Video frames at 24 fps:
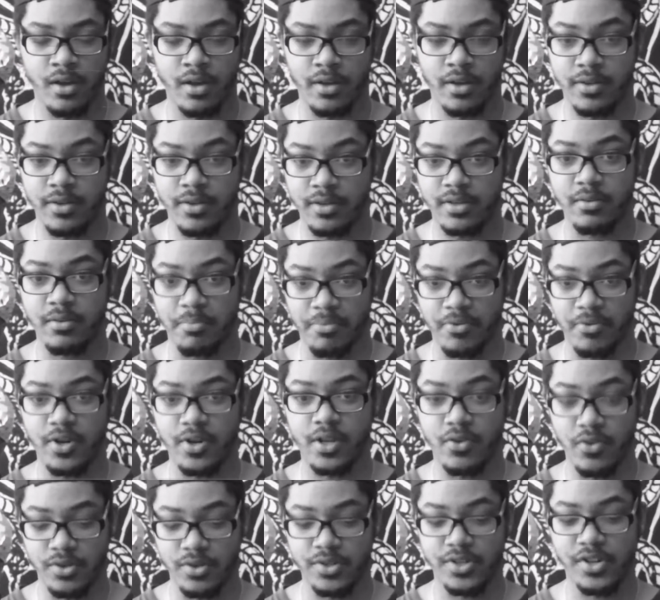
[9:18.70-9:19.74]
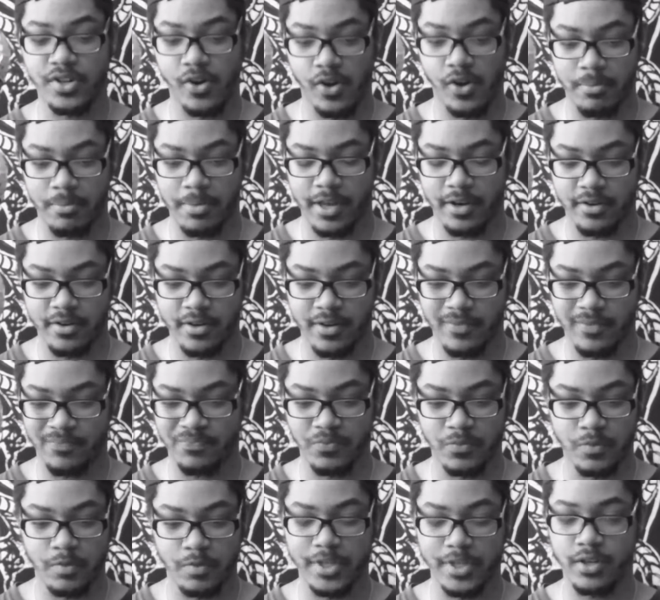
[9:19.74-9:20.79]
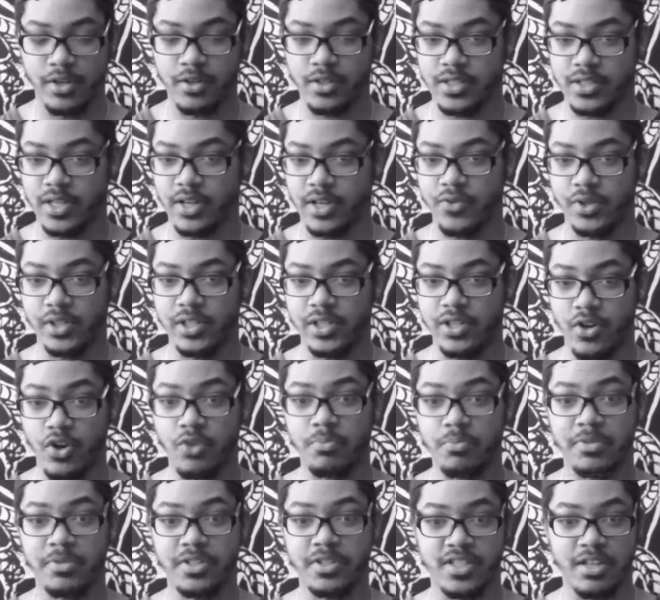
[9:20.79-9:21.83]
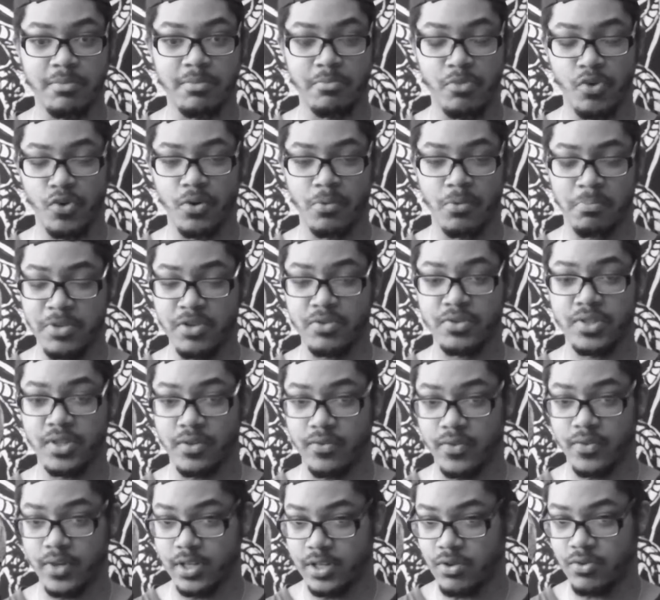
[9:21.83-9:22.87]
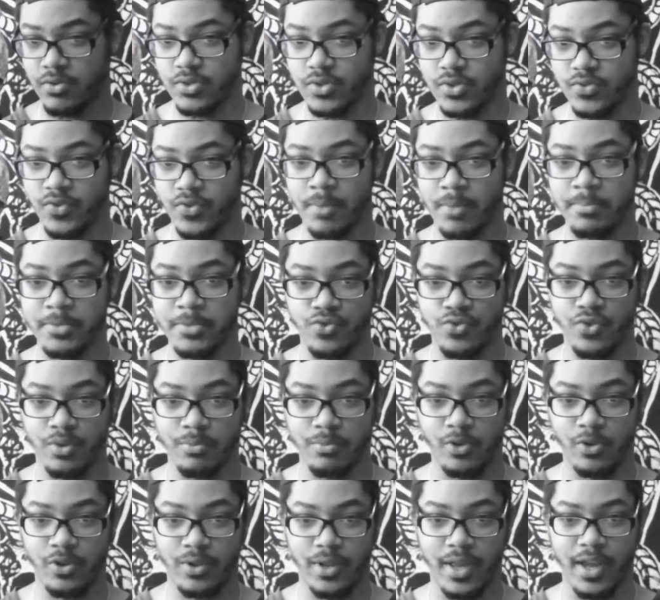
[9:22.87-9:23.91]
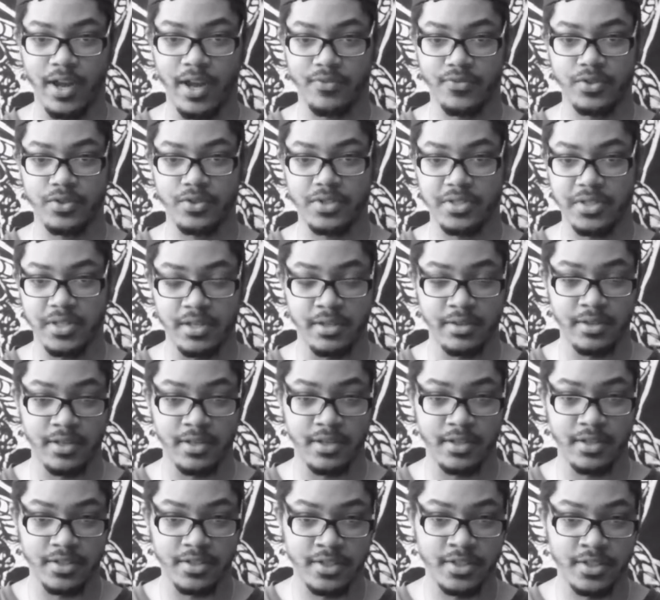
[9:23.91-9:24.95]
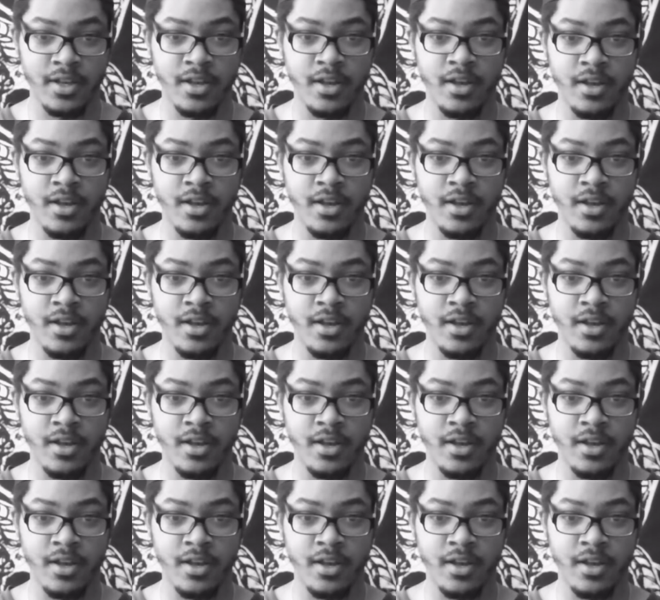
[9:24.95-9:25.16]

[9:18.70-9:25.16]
they did a pretty good job at it. And to be honest, I really hope to see more music videos from Skribbal after seeing this.